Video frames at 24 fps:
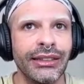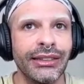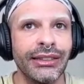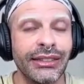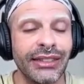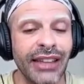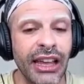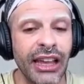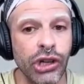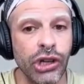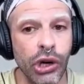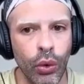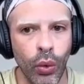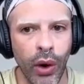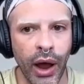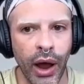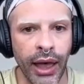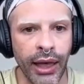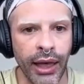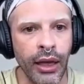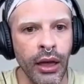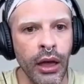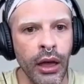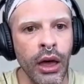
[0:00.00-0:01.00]
such a
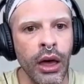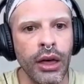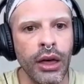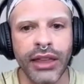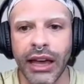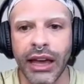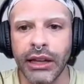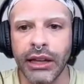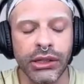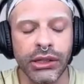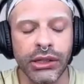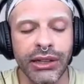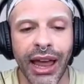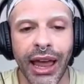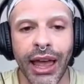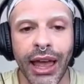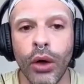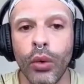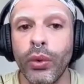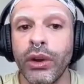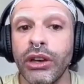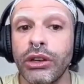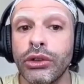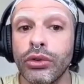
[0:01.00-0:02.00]
way that today
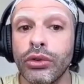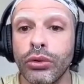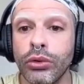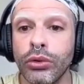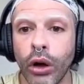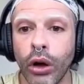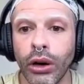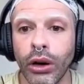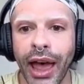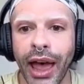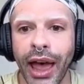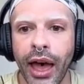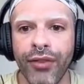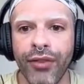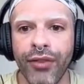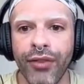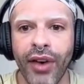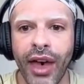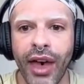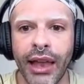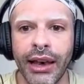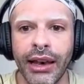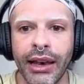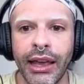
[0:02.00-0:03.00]
we do not have
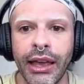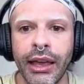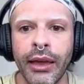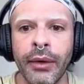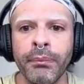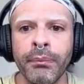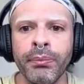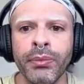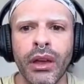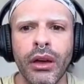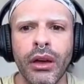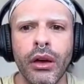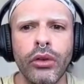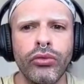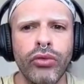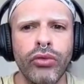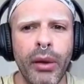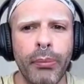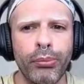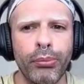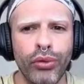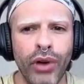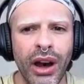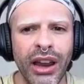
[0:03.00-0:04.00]
any
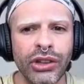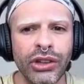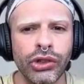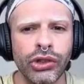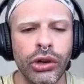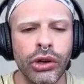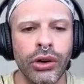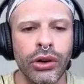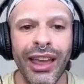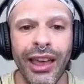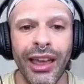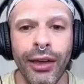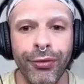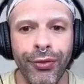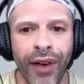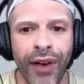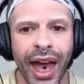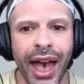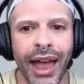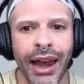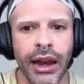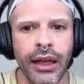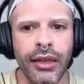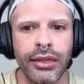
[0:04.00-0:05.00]
repression. If
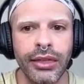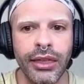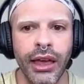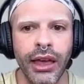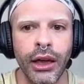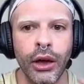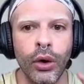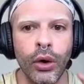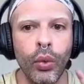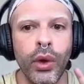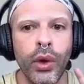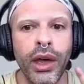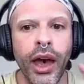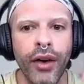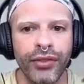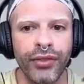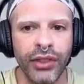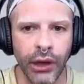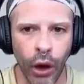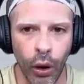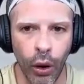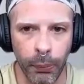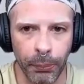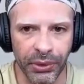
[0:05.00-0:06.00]
anything, we have
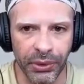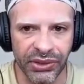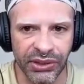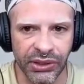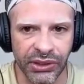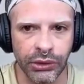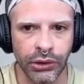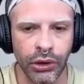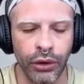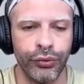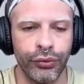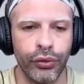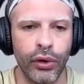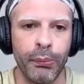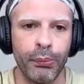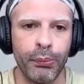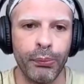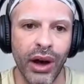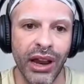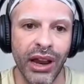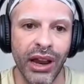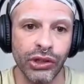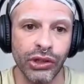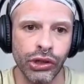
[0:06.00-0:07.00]
the opposite of
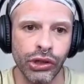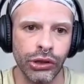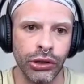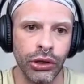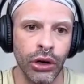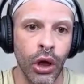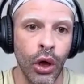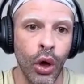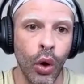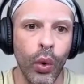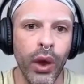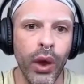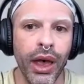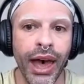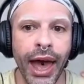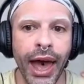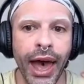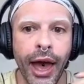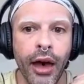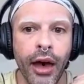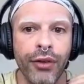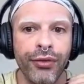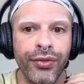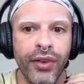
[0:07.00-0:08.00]
repression. We
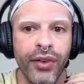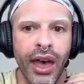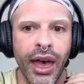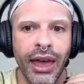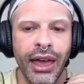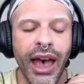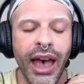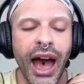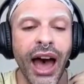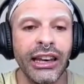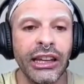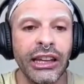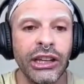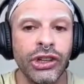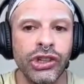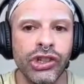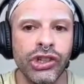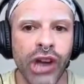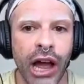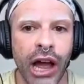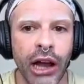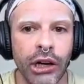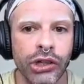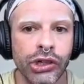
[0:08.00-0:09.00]
have an
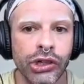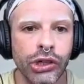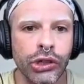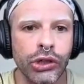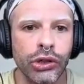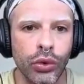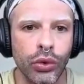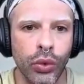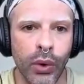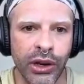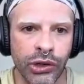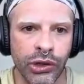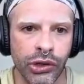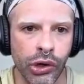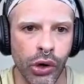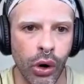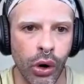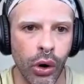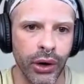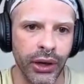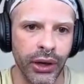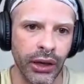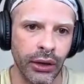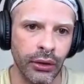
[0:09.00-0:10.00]
injunction to
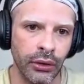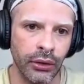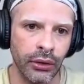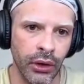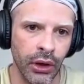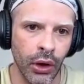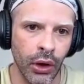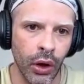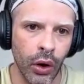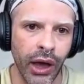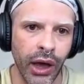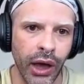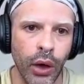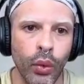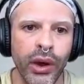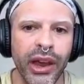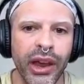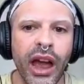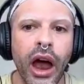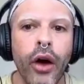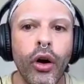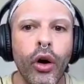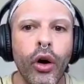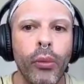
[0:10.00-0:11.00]
enjoy. Okay, we
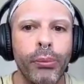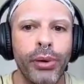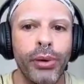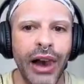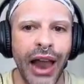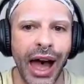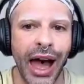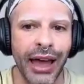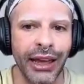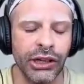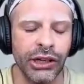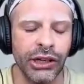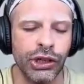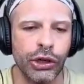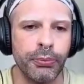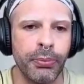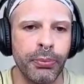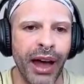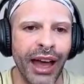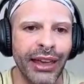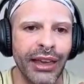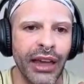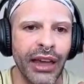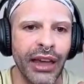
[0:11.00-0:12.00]
are obliged
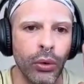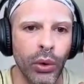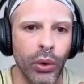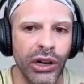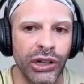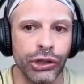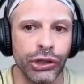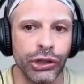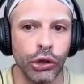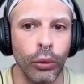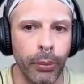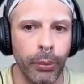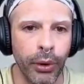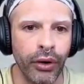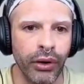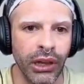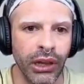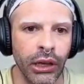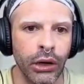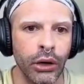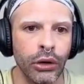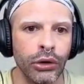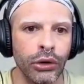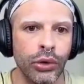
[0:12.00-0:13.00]
by our
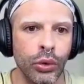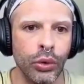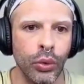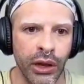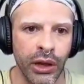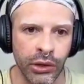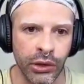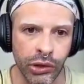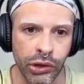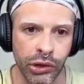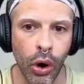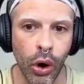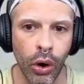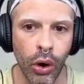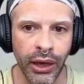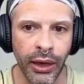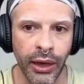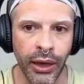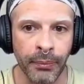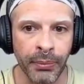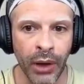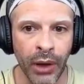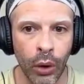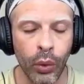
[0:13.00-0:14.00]
superego to enjoy.
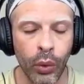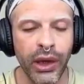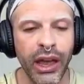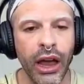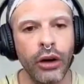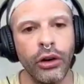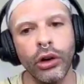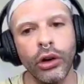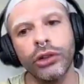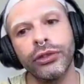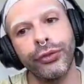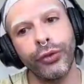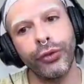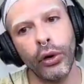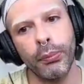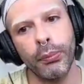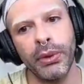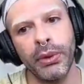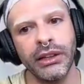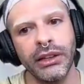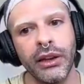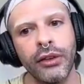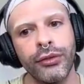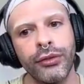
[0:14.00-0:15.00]
We are not
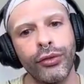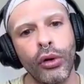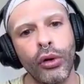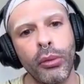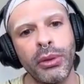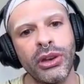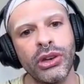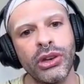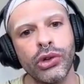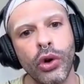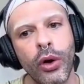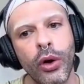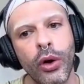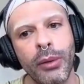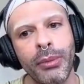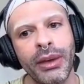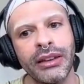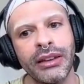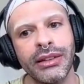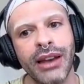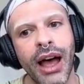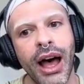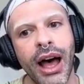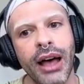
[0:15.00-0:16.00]
forbidden from
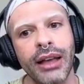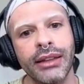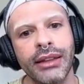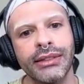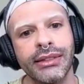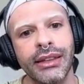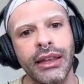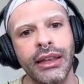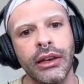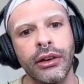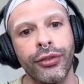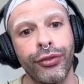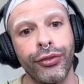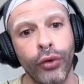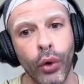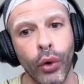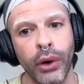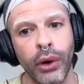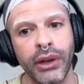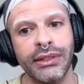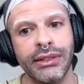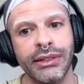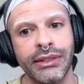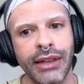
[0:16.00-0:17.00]
enjoyment as in
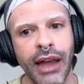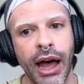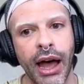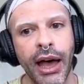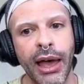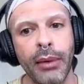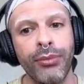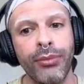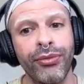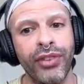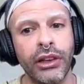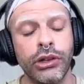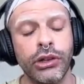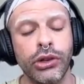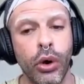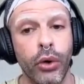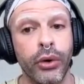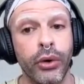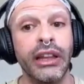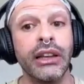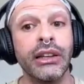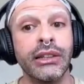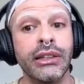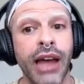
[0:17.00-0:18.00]
Freud's time,
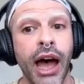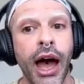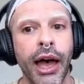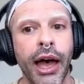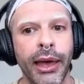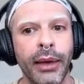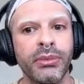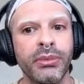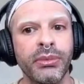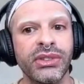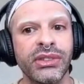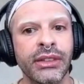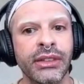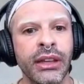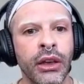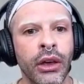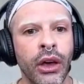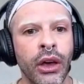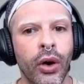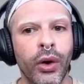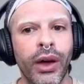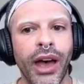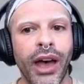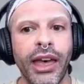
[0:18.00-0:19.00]
Victorian times.
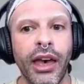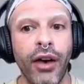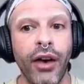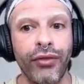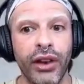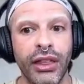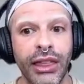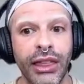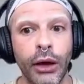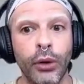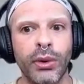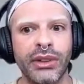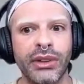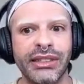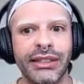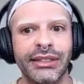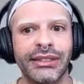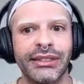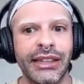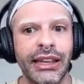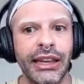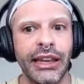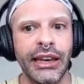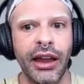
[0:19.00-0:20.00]
Okay, everything was a
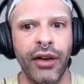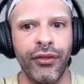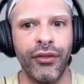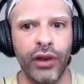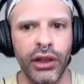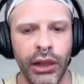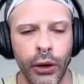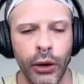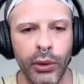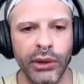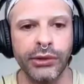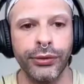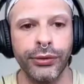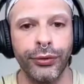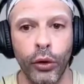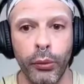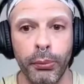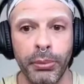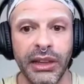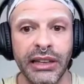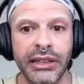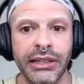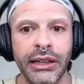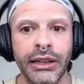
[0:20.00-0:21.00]
sin, everything was
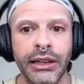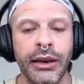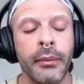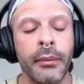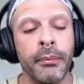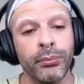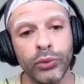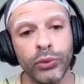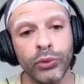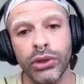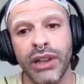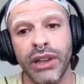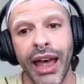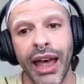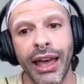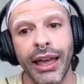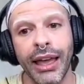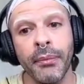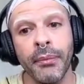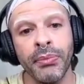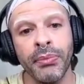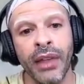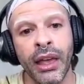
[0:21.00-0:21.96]
forbidden. Today,